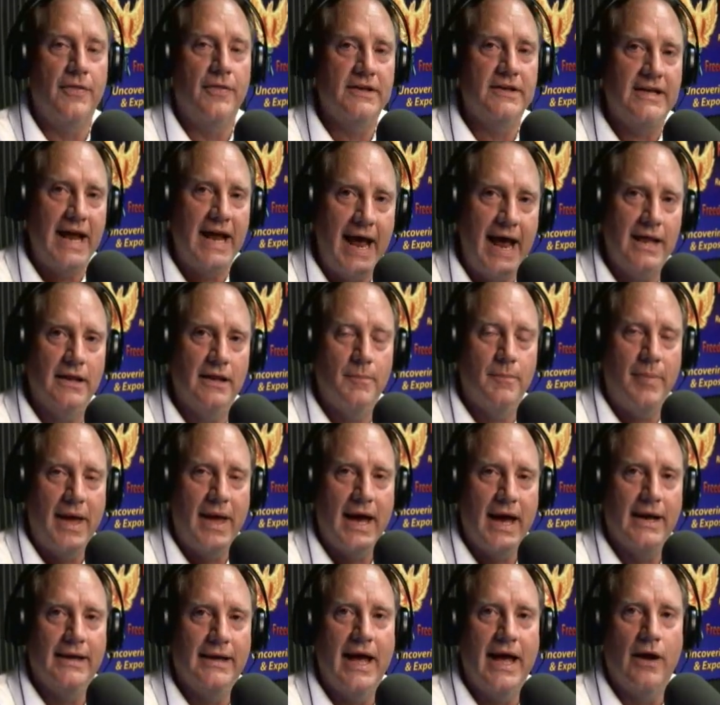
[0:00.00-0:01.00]
Now, the
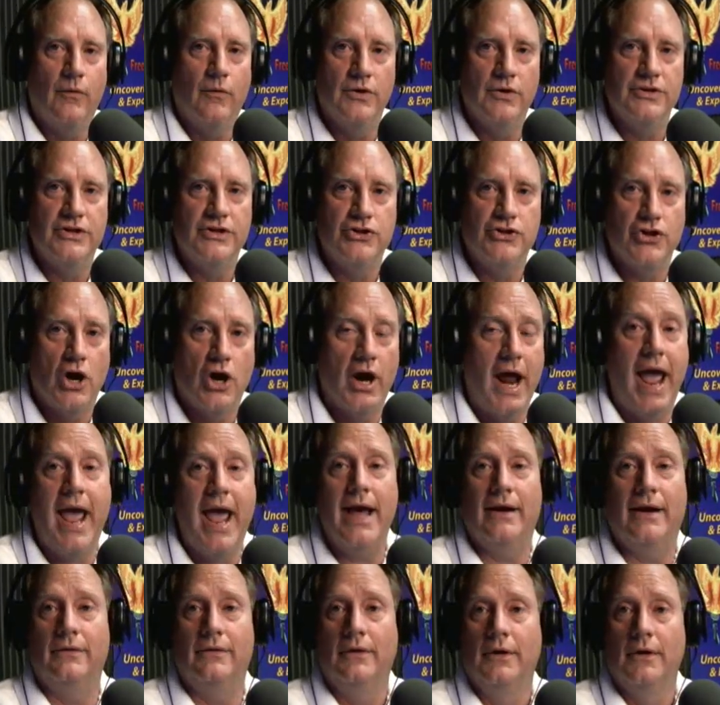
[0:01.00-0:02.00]
Taliban that was in charge
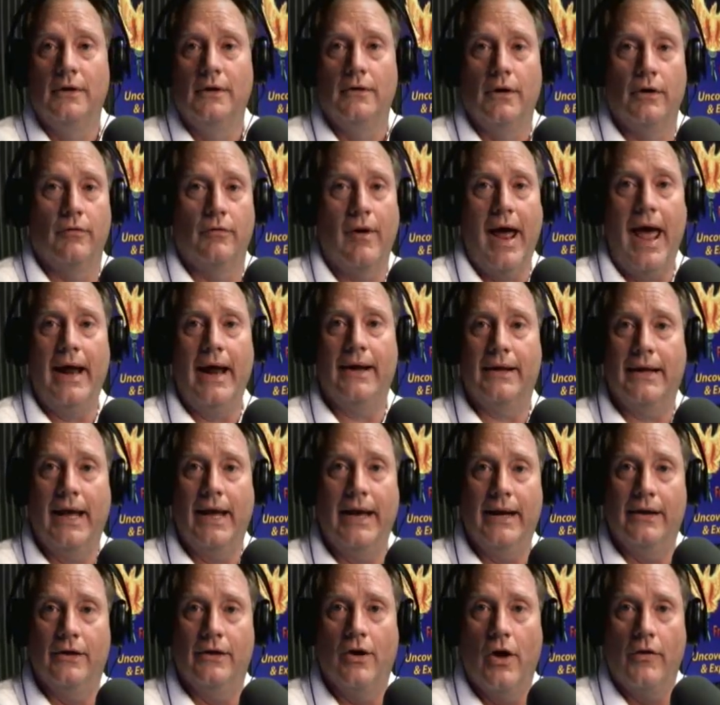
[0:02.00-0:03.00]
and
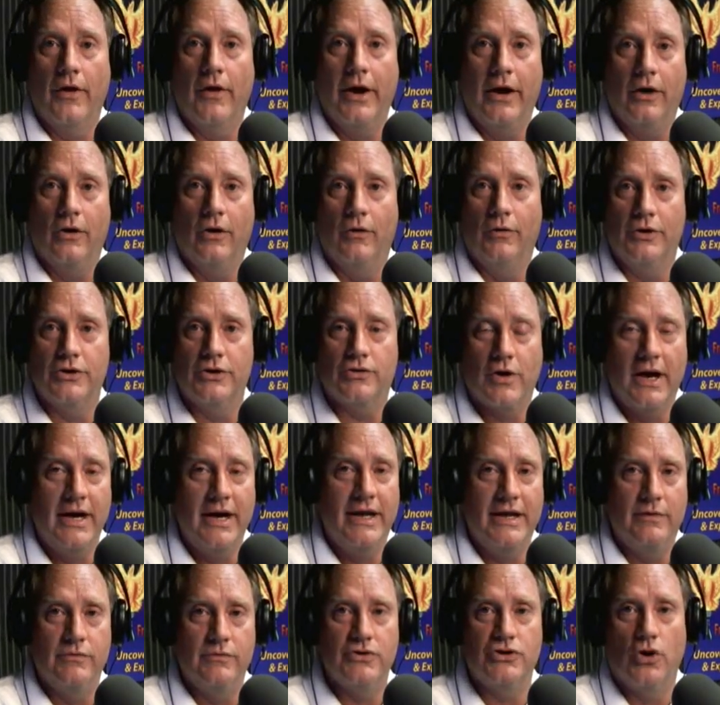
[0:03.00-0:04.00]
eradicated all the heroin
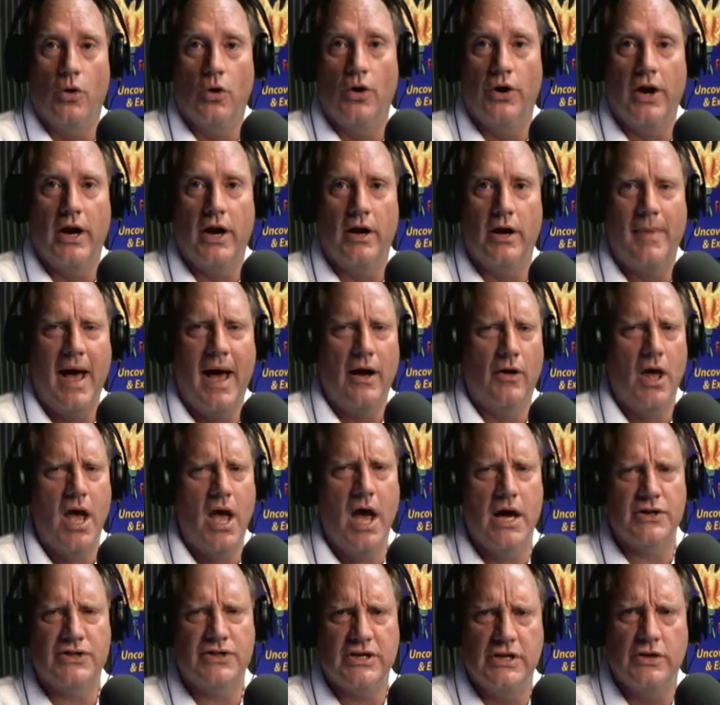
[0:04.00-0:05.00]
trade, he was going on about,
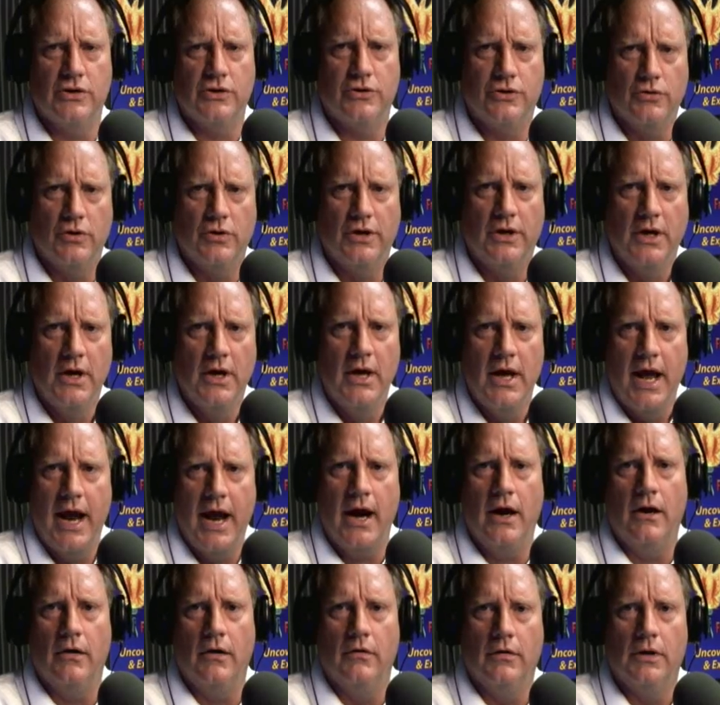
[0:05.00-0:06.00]
they're doing
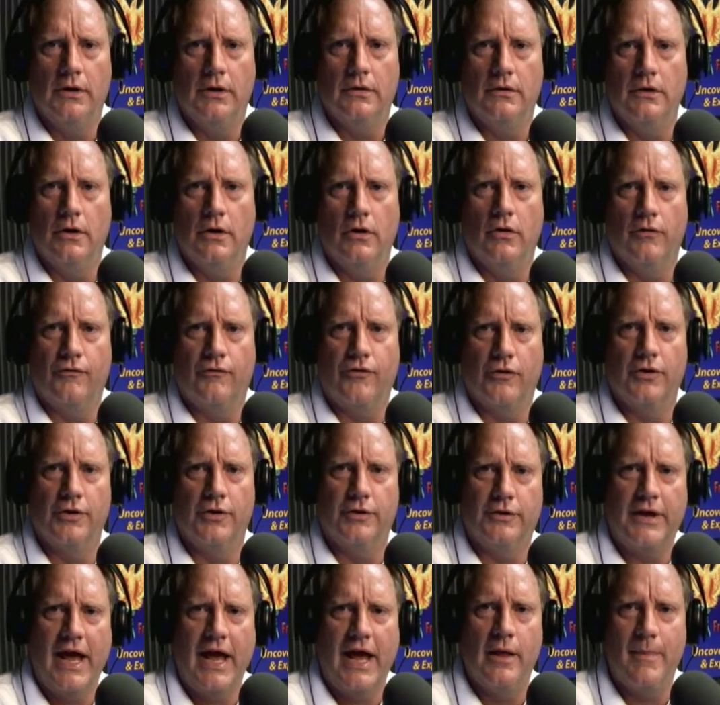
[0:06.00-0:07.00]
heroin, for
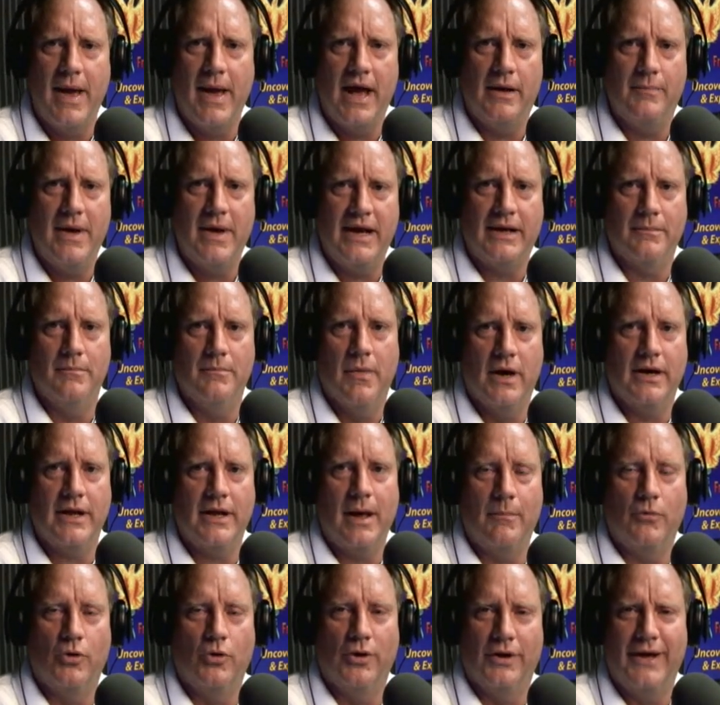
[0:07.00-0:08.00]
the Taliban making
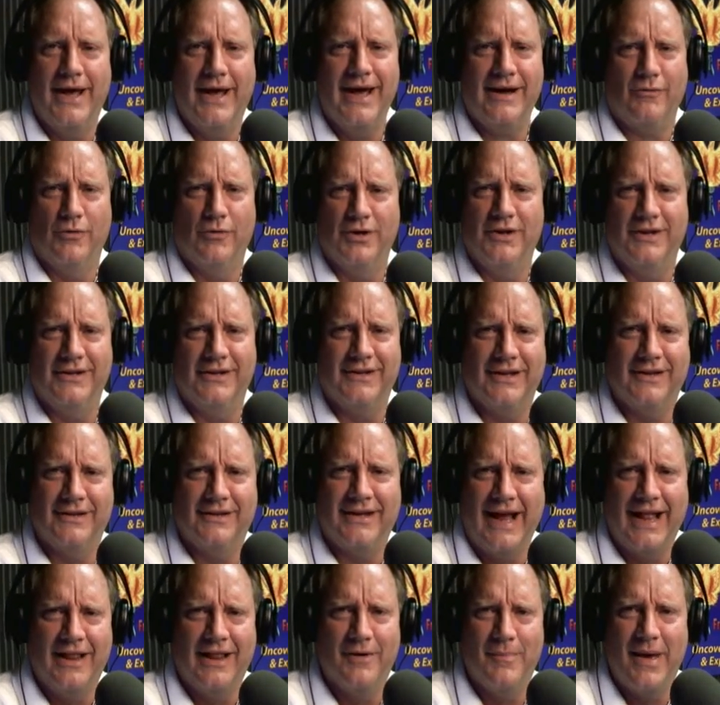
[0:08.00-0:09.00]
money. I'm going, heck, wasn't it
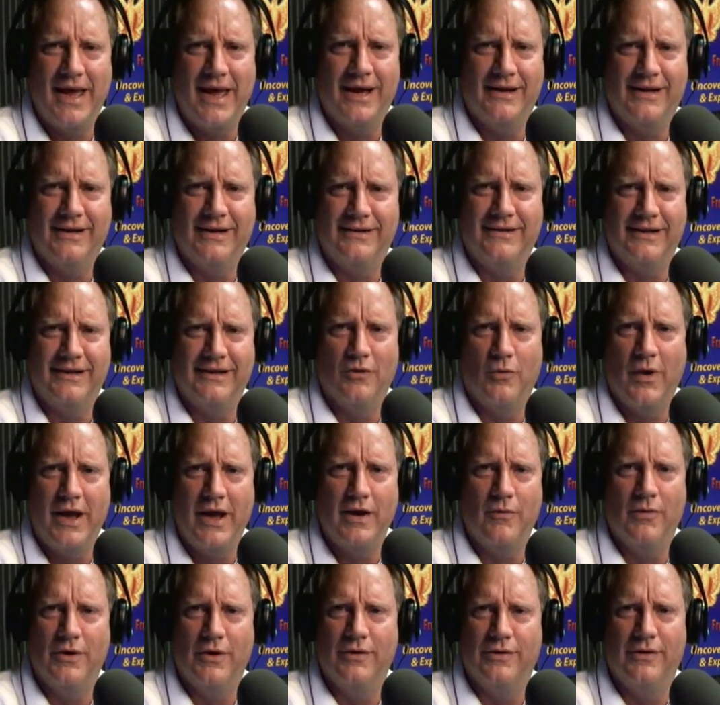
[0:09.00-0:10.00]
the Taliban that did
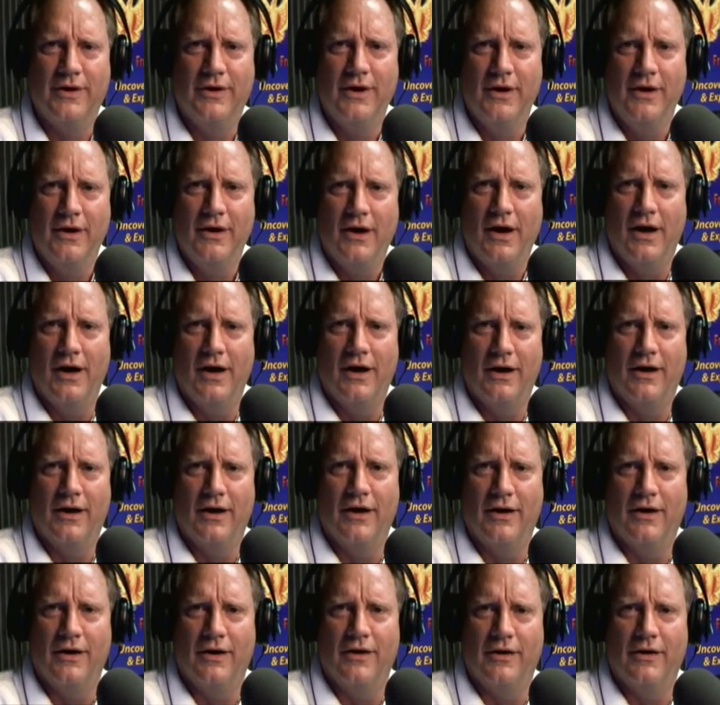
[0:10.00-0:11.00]
away with
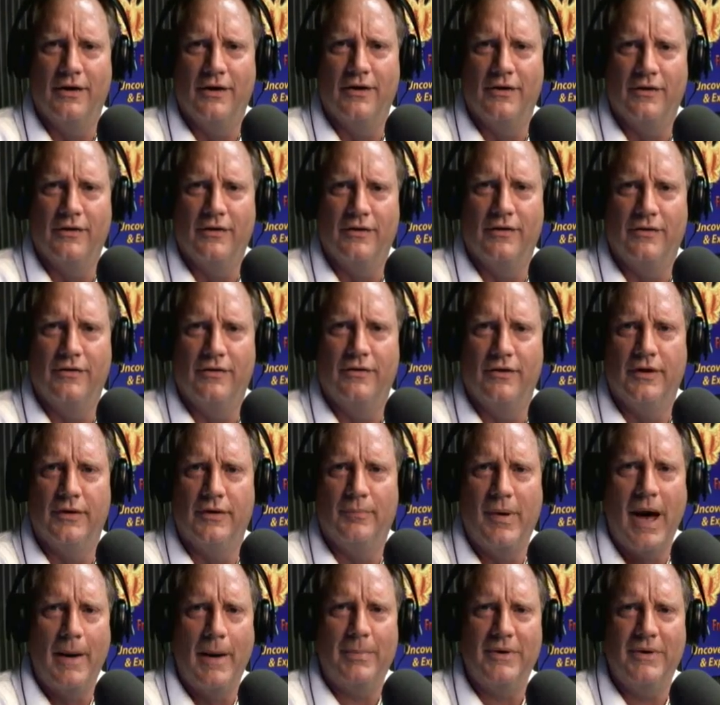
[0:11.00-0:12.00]

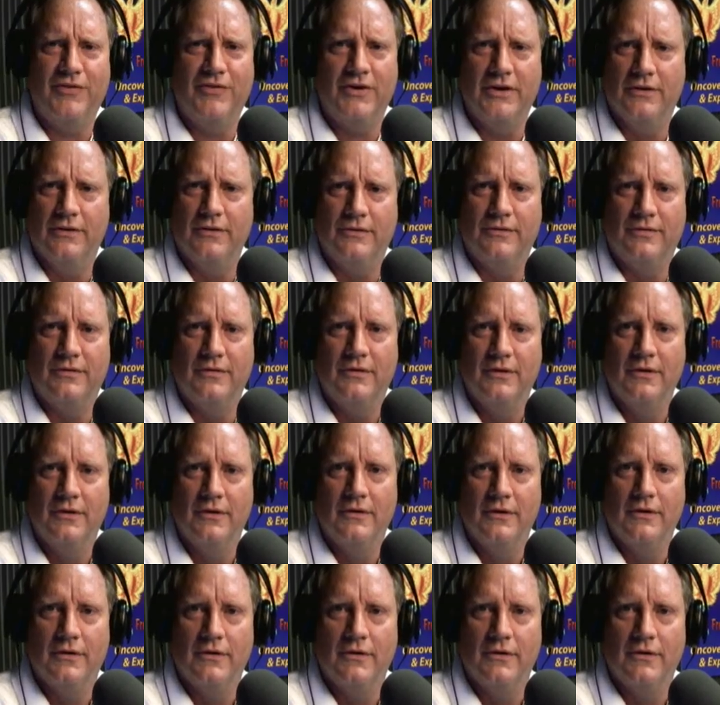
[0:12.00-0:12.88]
the poppy fields?